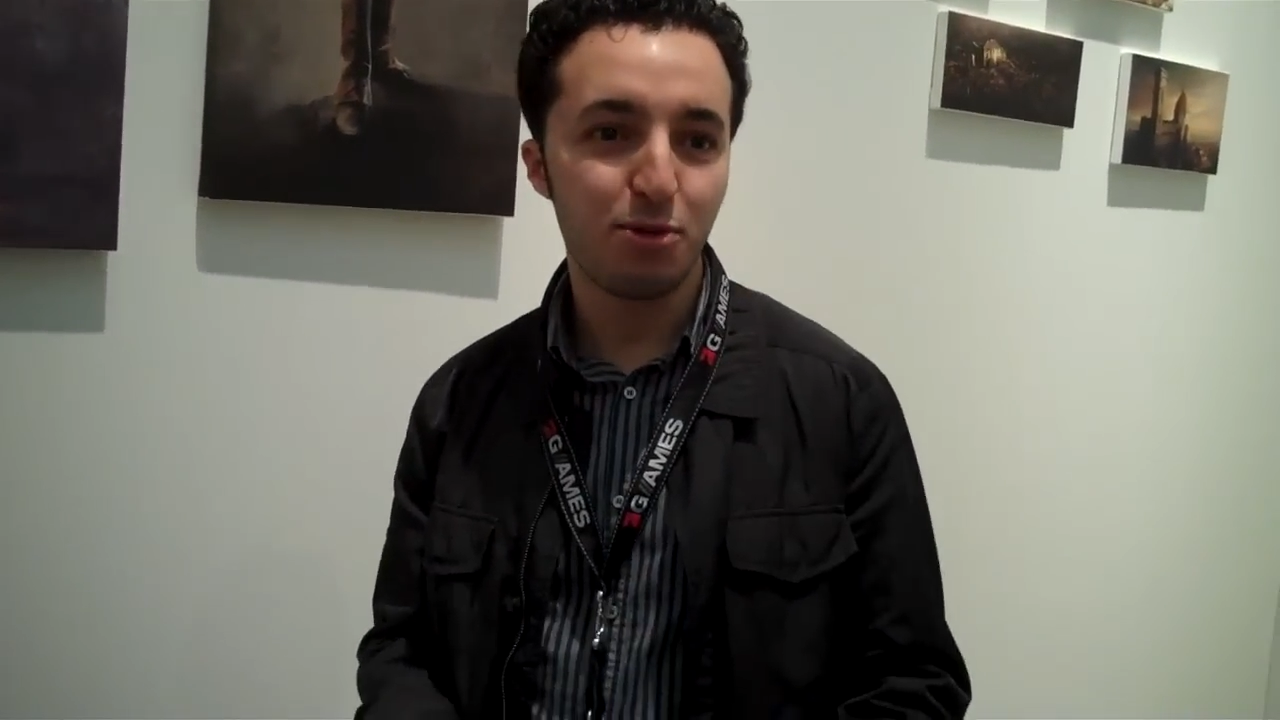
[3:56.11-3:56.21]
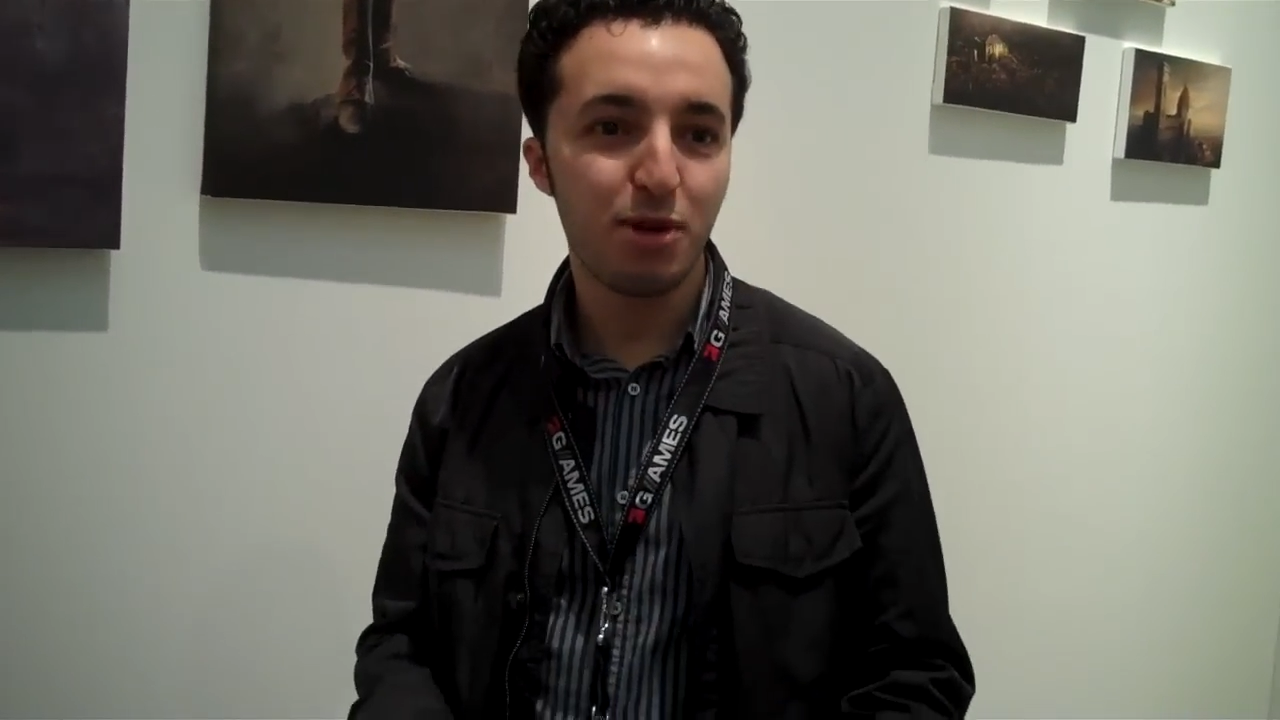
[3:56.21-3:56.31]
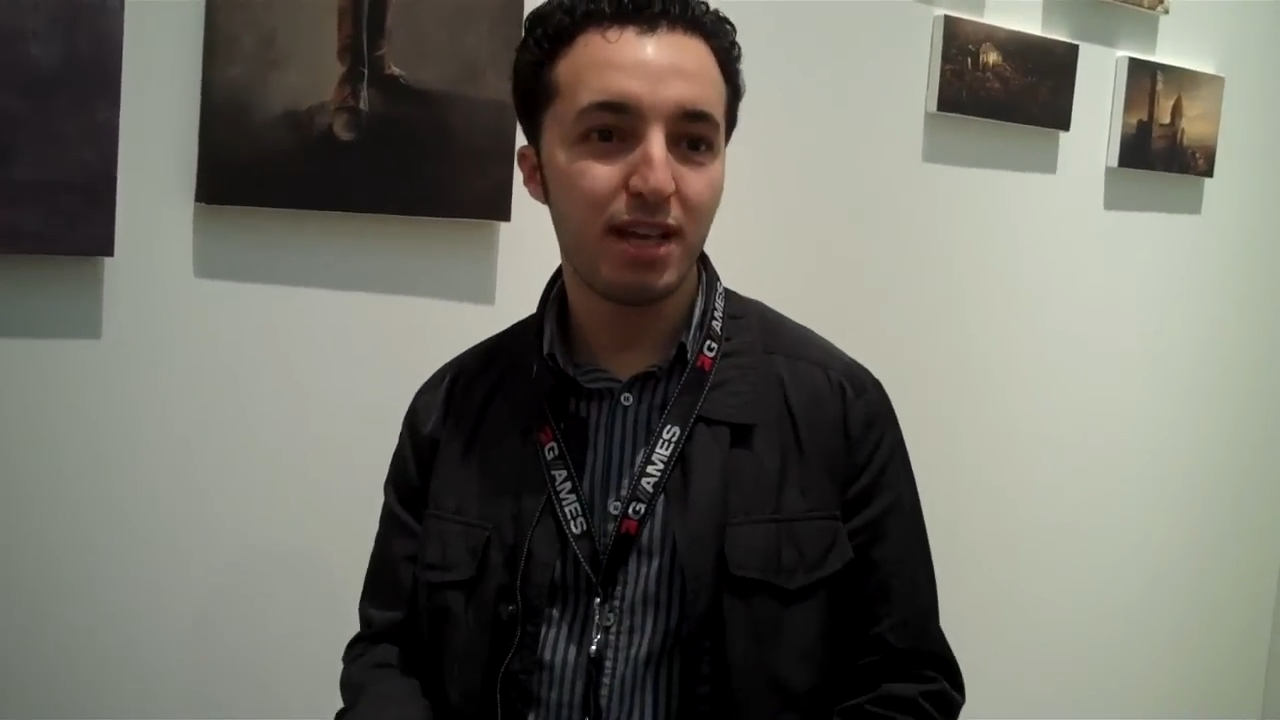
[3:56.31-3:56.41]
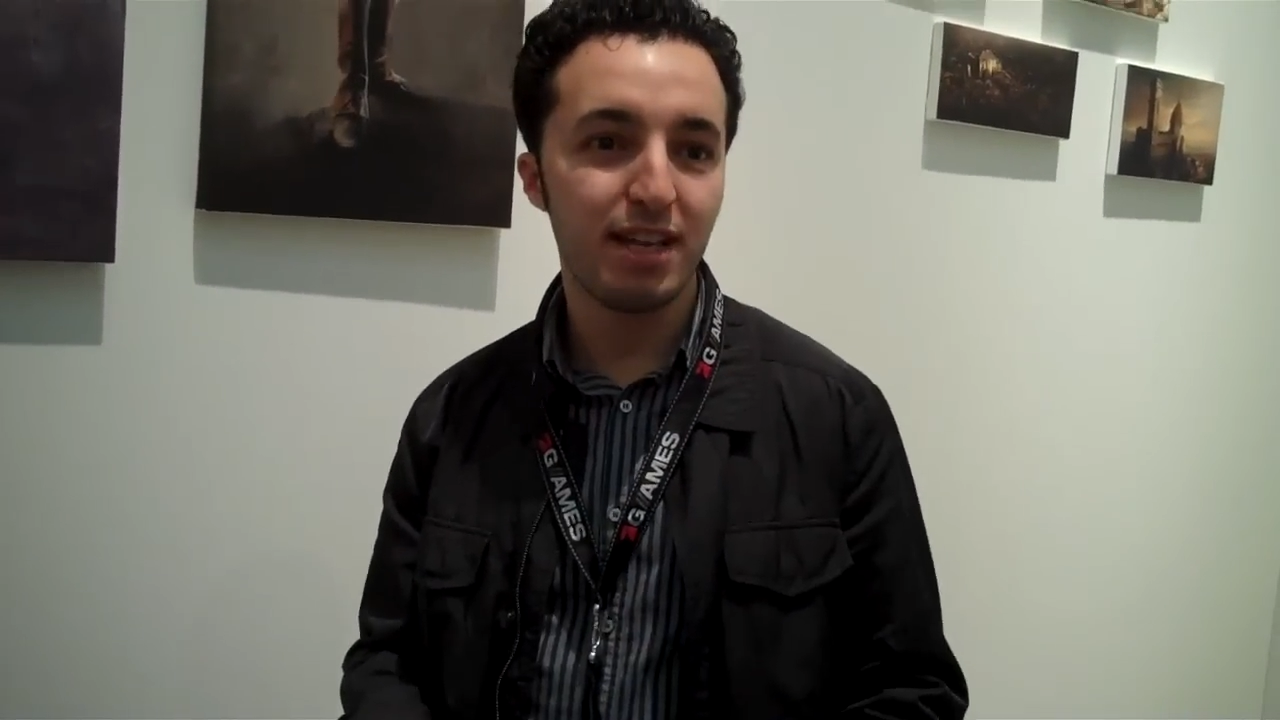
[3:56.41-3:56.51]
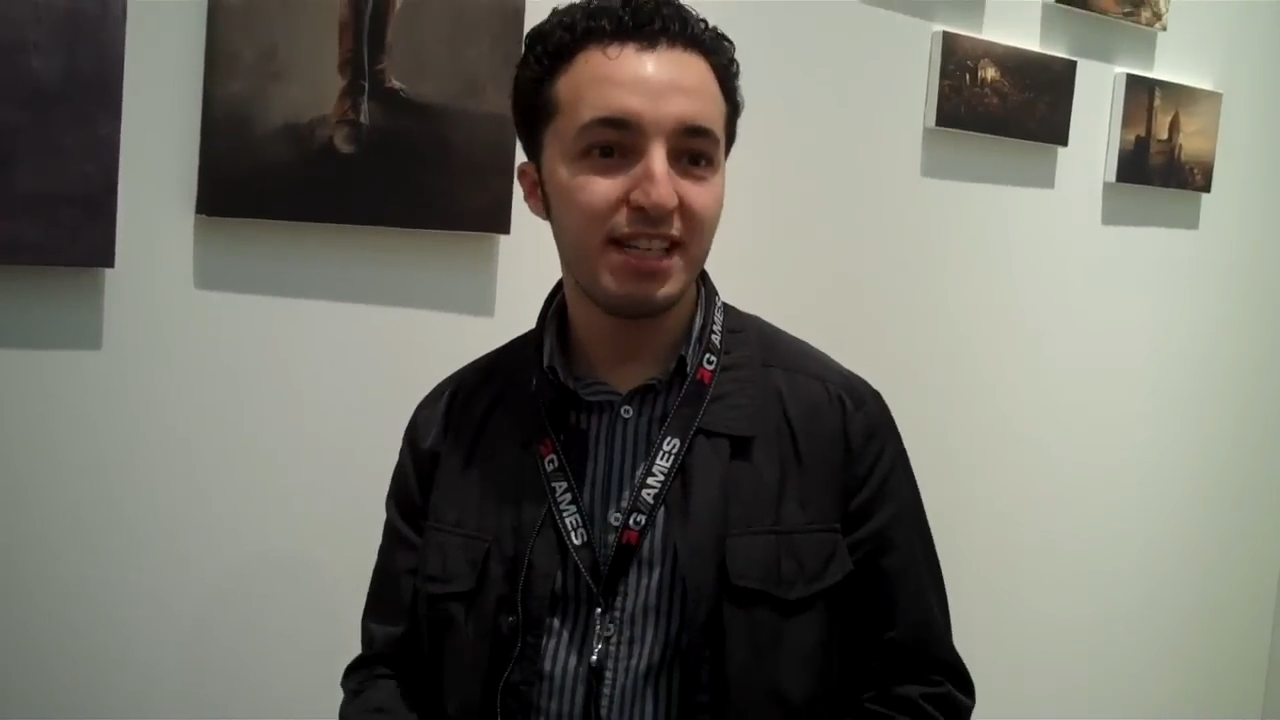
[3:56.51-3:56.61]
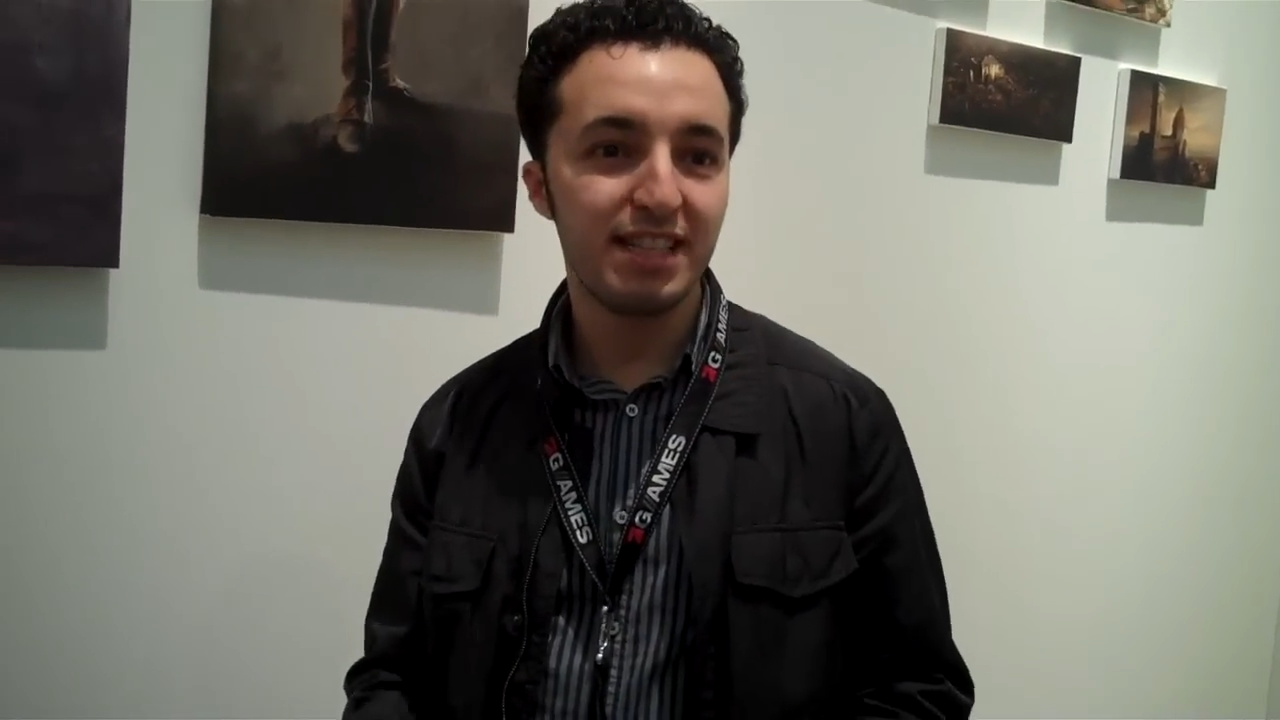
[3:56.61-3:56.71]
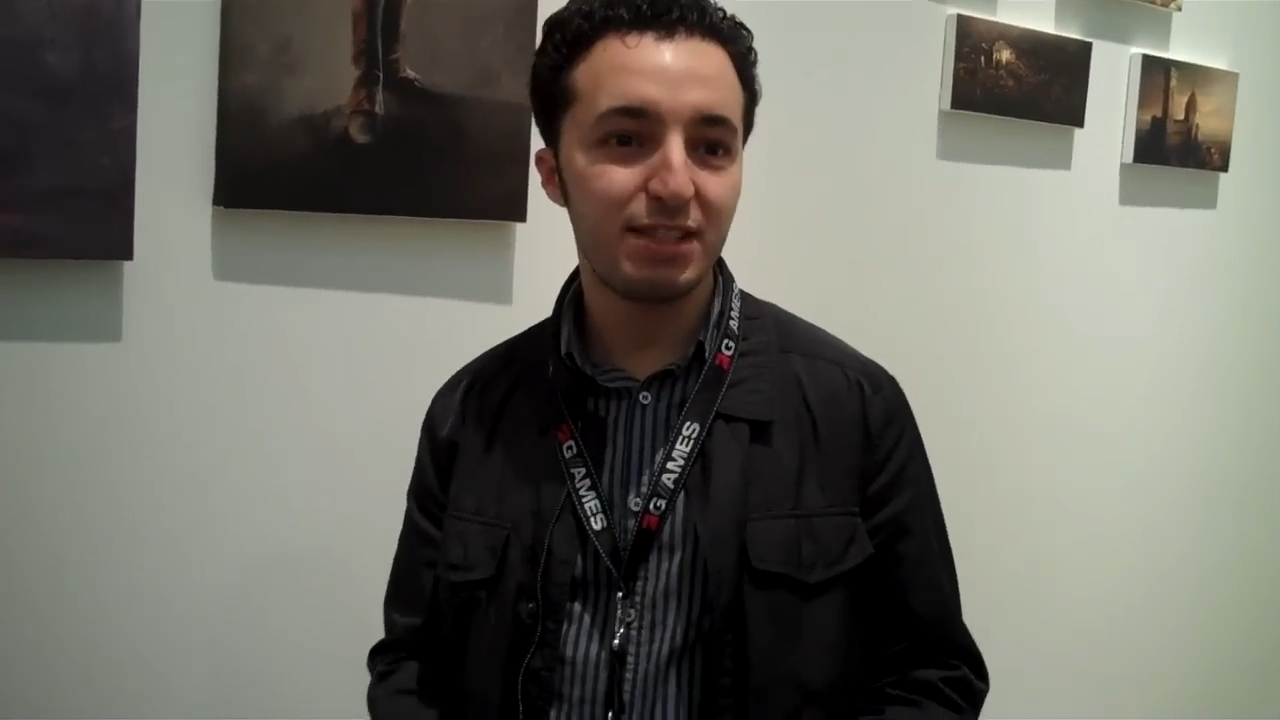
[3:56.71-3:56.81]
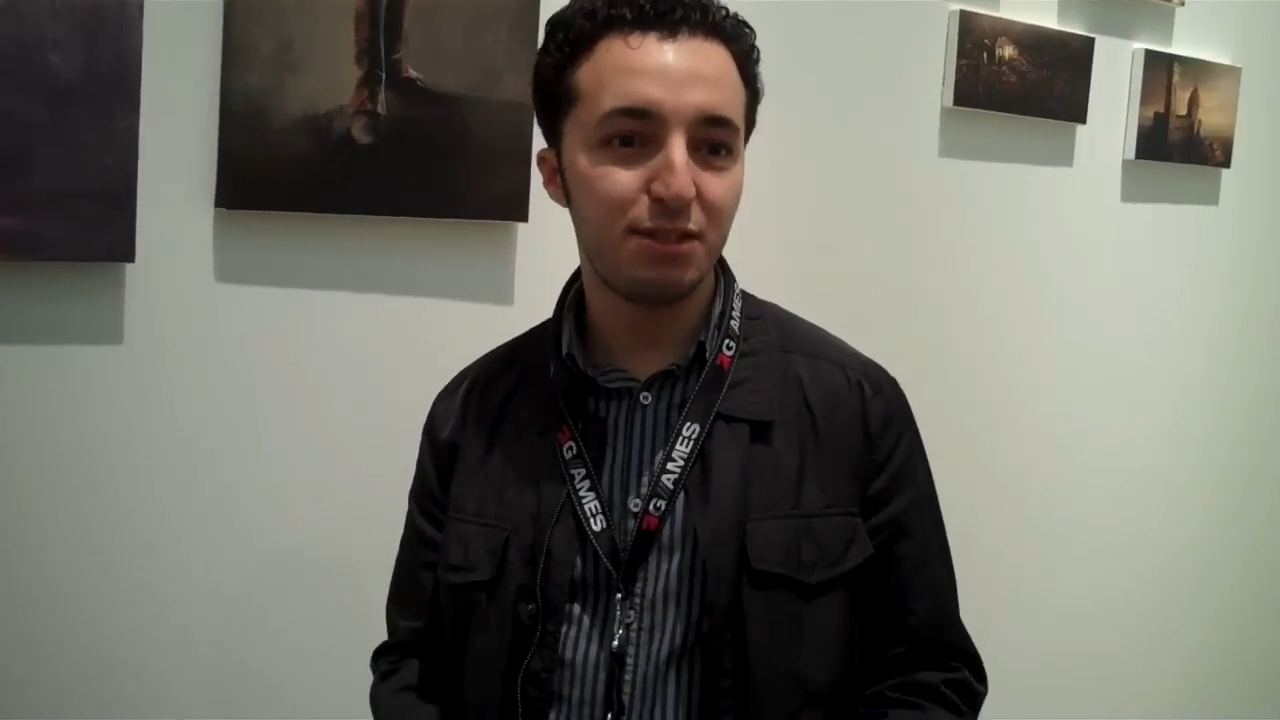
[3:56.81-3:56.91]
we needed